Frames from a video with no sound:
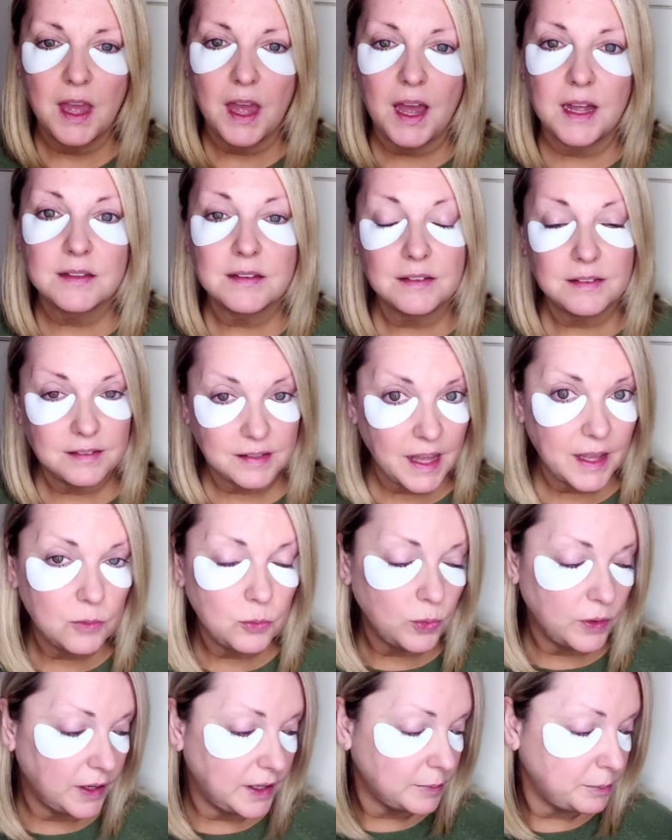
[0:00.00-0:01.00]
And I
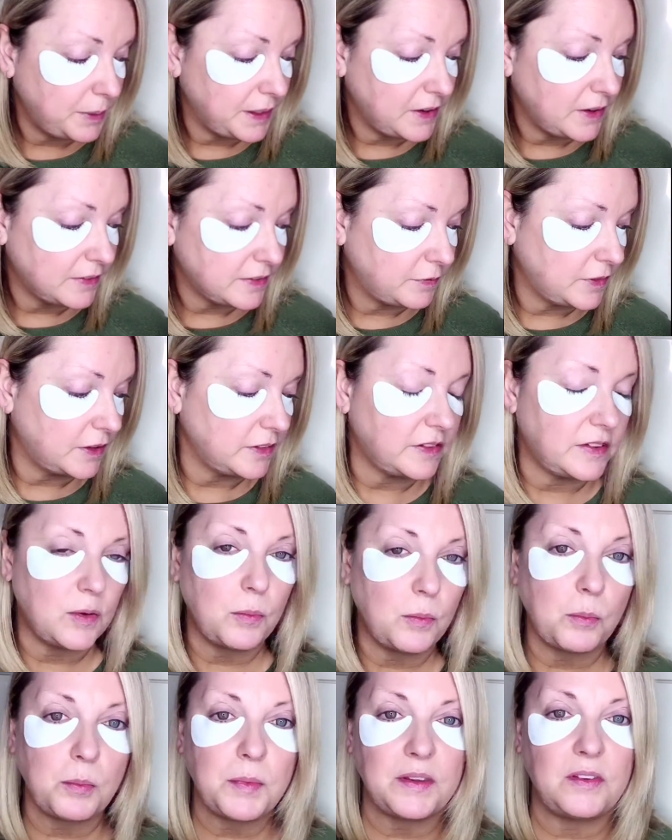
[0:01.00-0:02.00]
sound weird because I've got
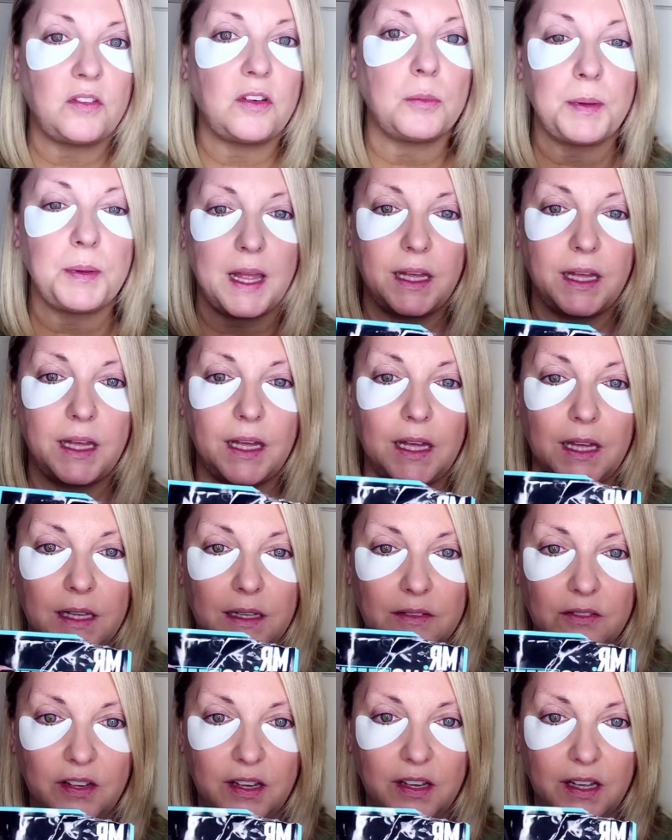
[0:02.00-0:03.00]
some Mr. Blank
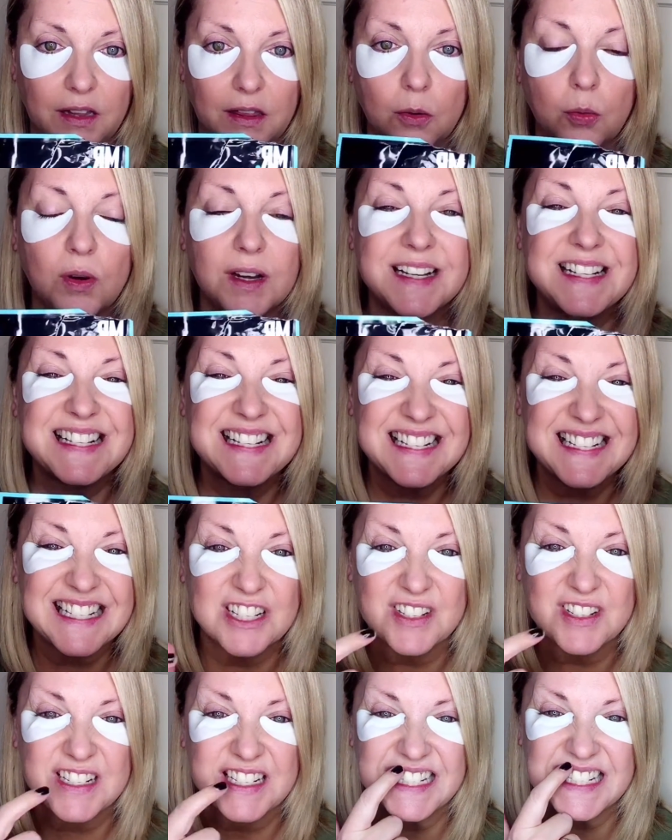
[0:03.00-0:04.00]
teeth whitening
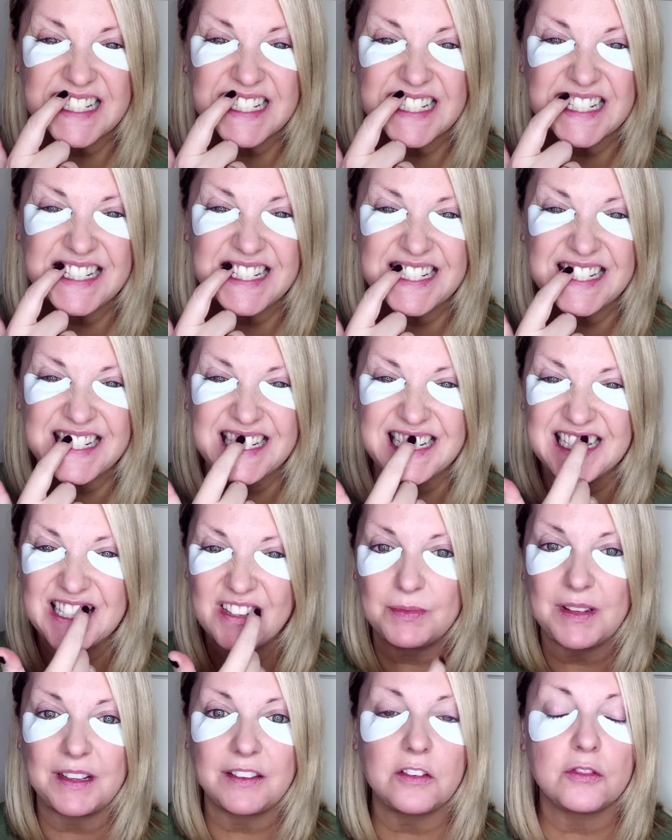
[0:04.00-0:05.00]
strips
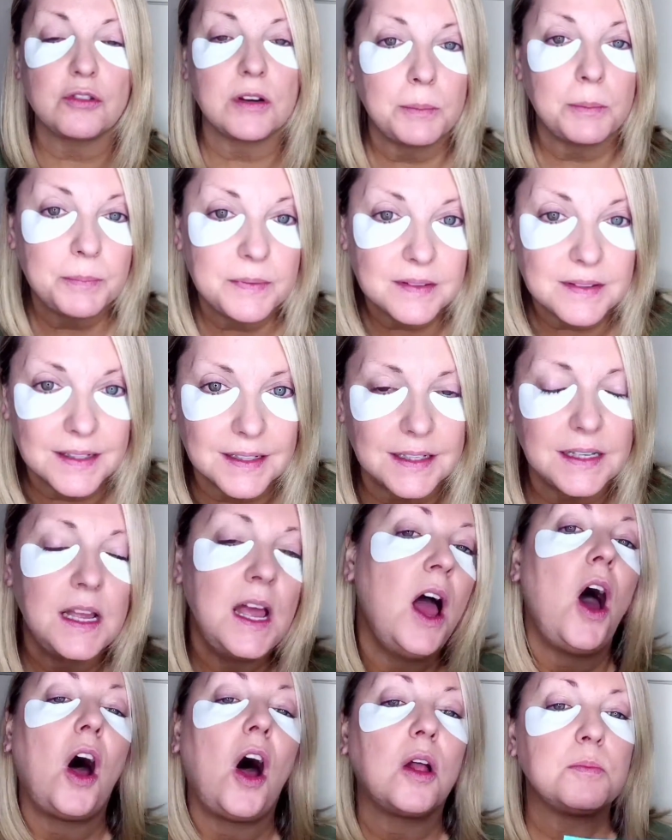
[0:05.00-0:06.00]
on
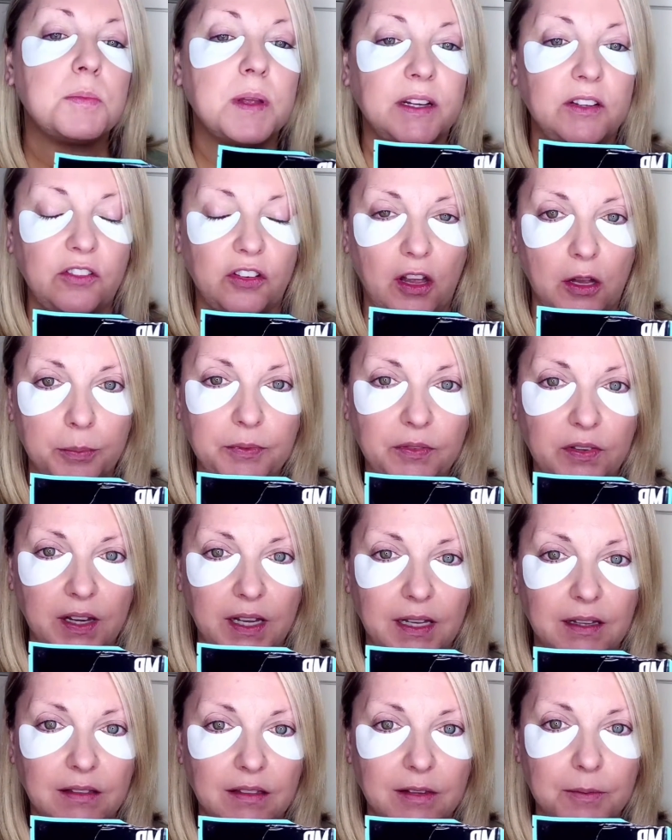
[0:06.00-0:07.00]
my top
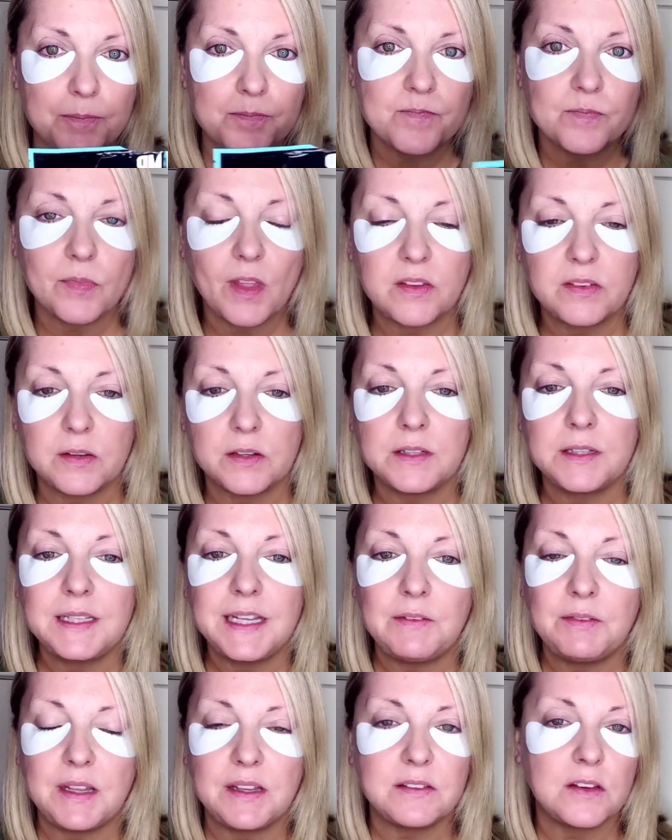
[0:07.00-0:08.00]
teeth. So I'm going to
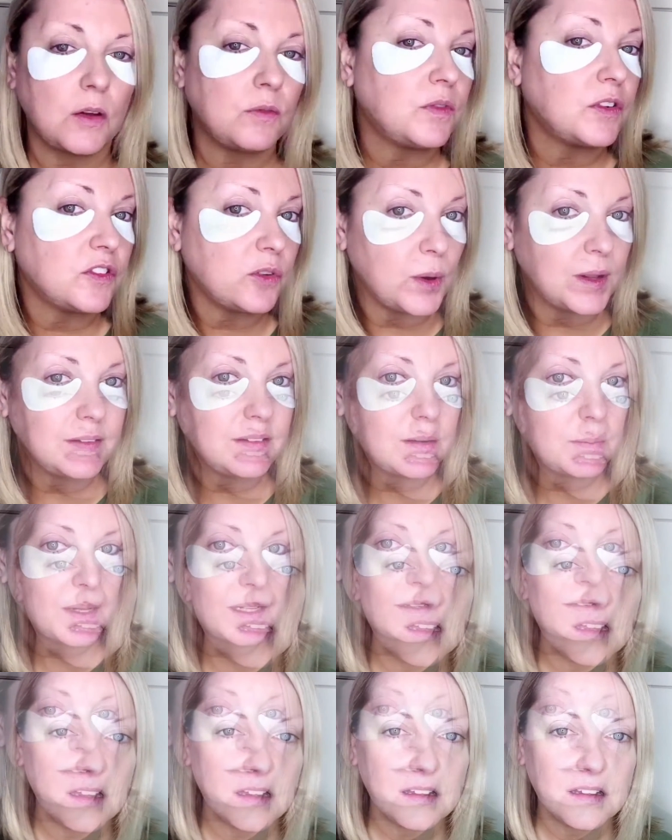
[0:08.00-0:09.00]
leave these on for 20
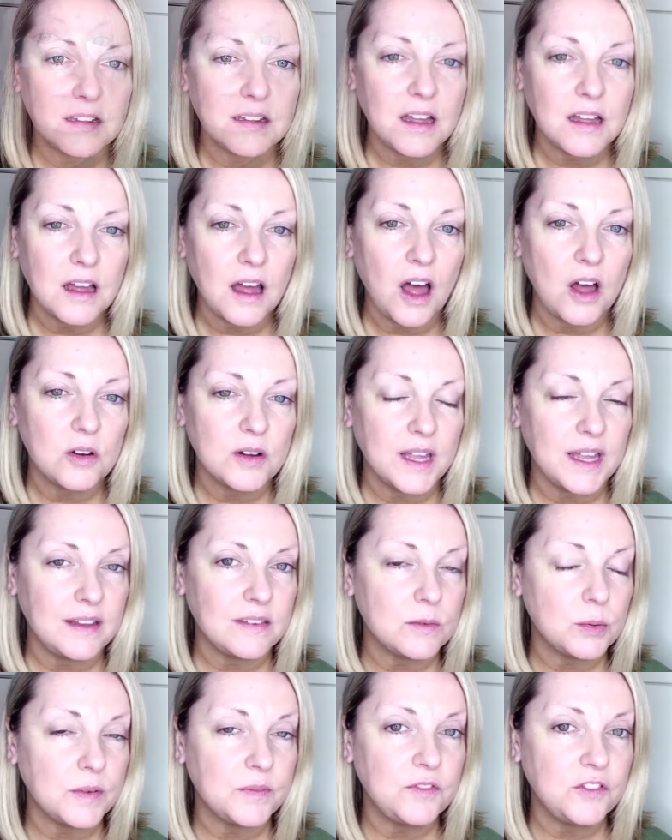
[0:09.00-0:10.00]
minutes. Okay,
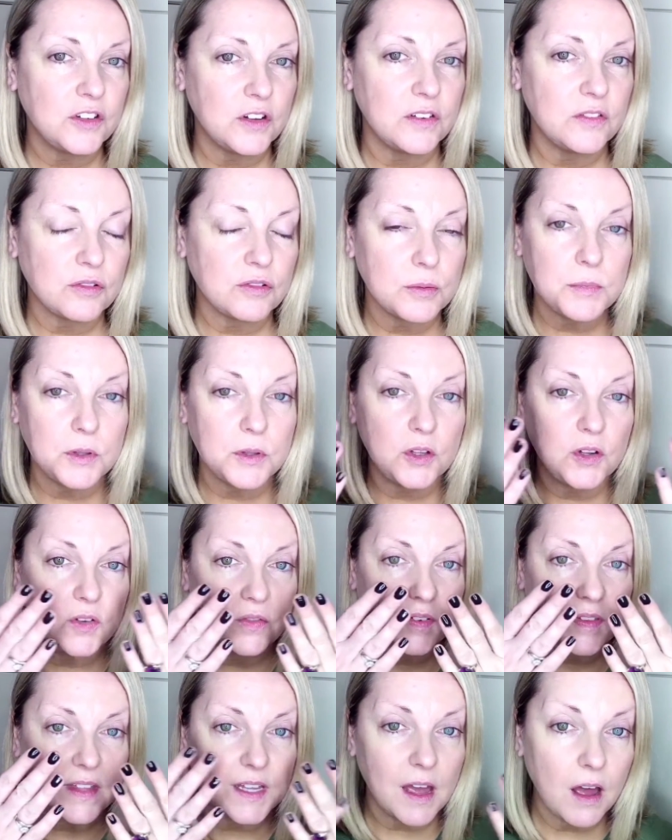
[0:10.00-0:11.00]
so I've just
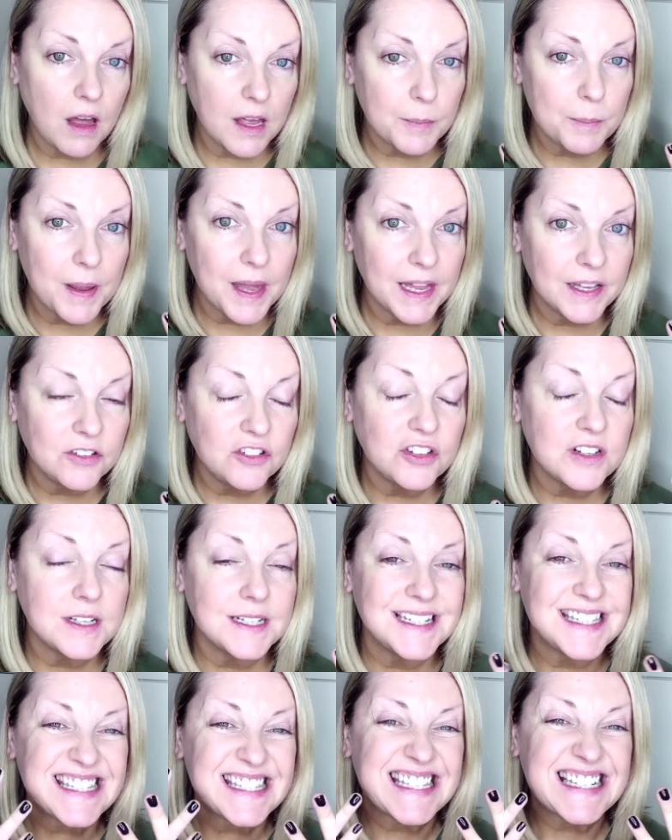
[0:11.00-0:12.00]
removed the eye
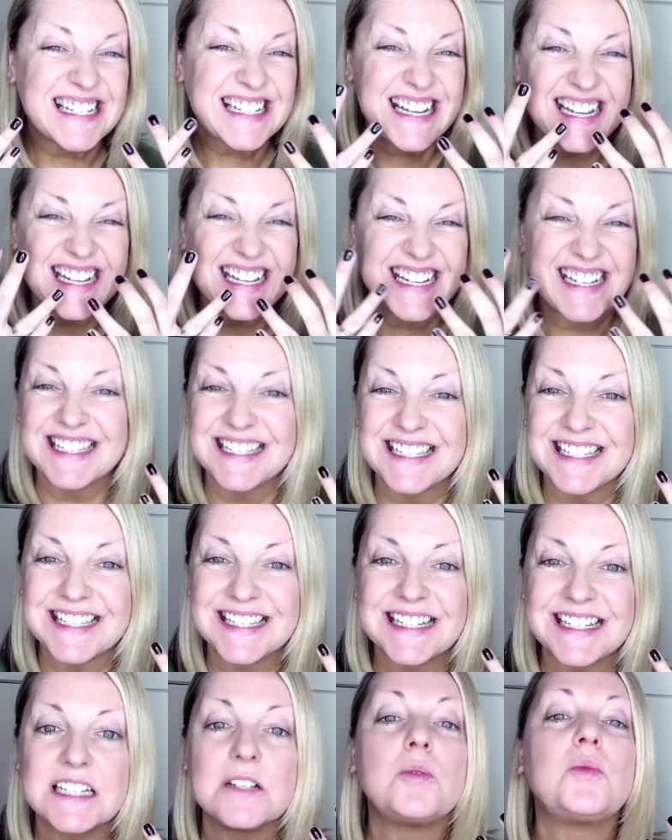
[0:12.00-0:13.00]
patches and
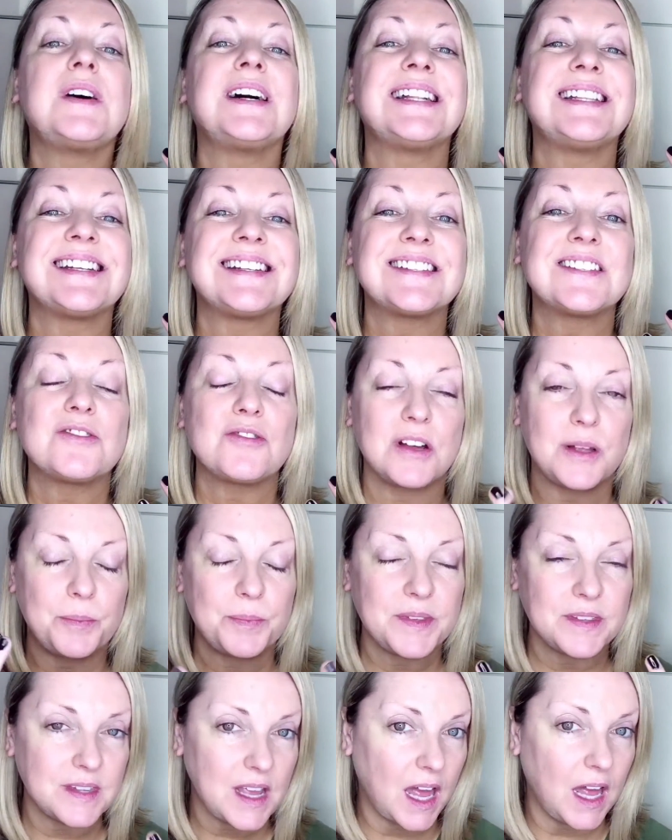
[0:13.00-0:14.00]
the whitening
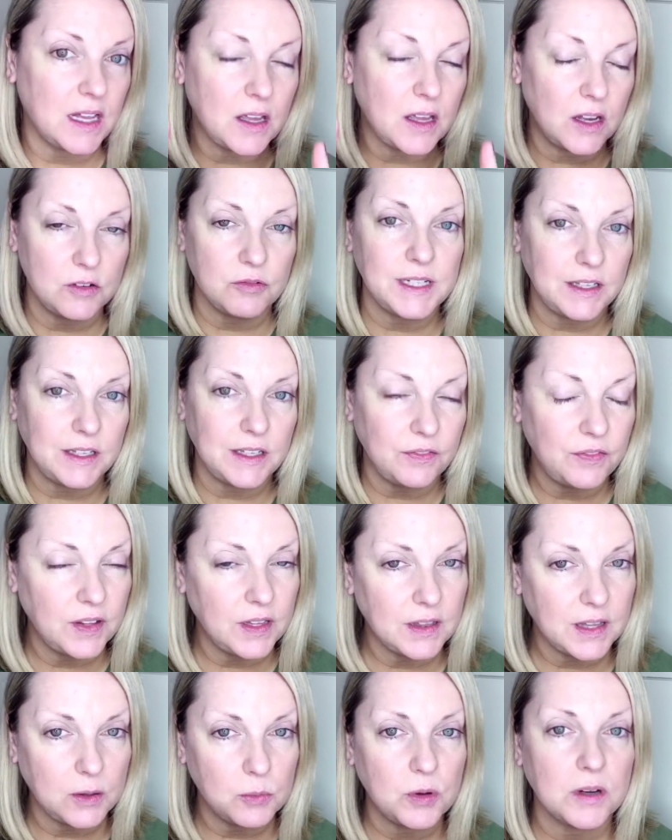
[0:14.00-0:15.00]
strips, and I really
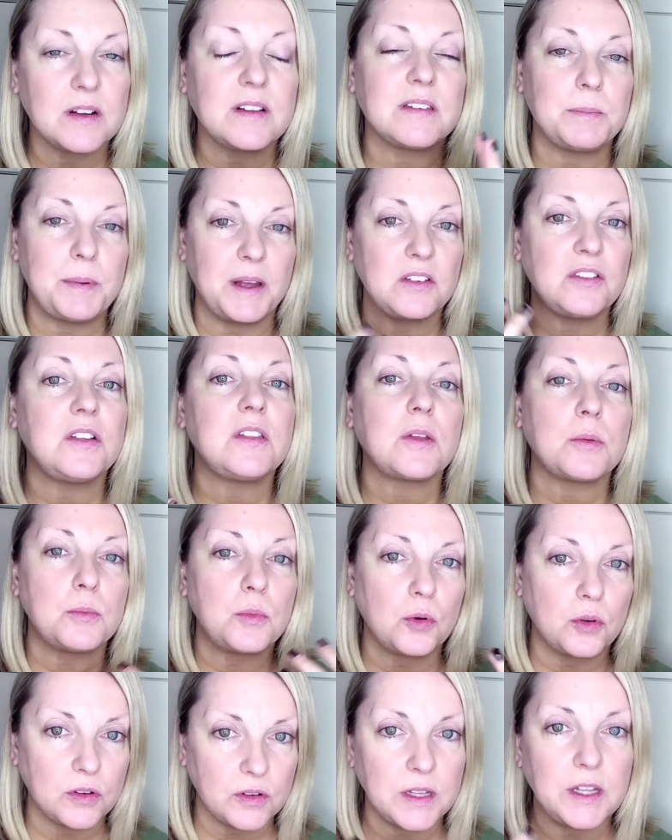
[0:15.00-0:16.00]
feel they work, especially the
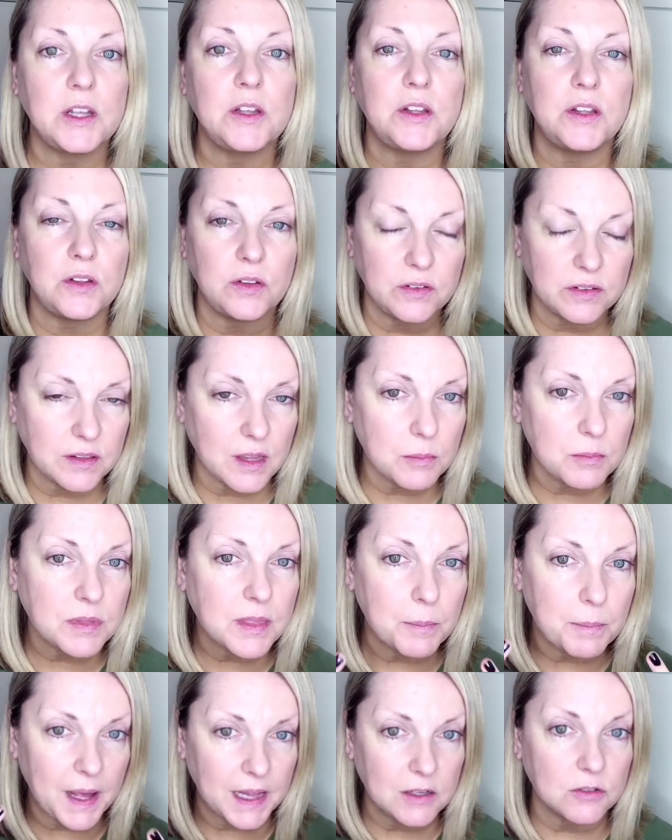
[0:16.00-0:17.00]
more you use them,
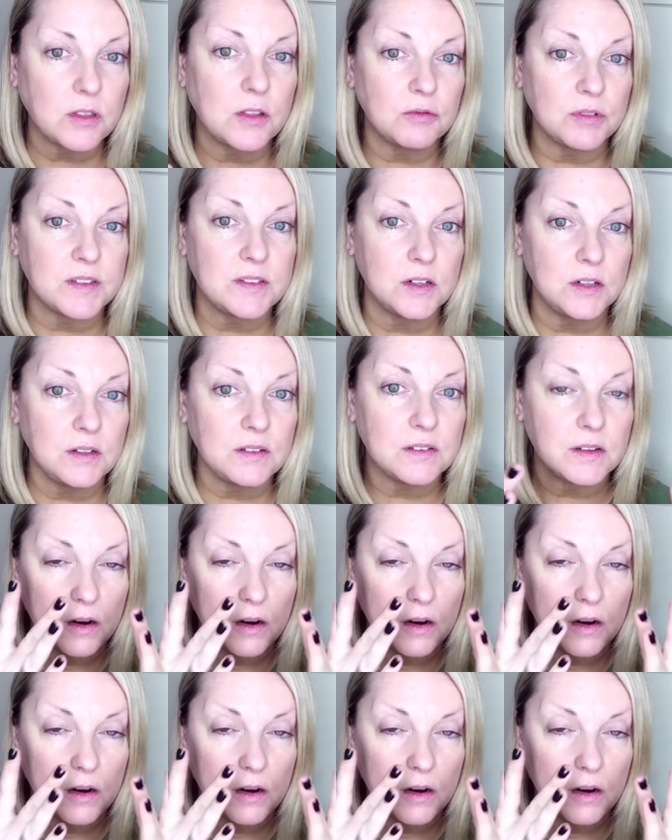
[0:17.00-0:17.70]
the better the results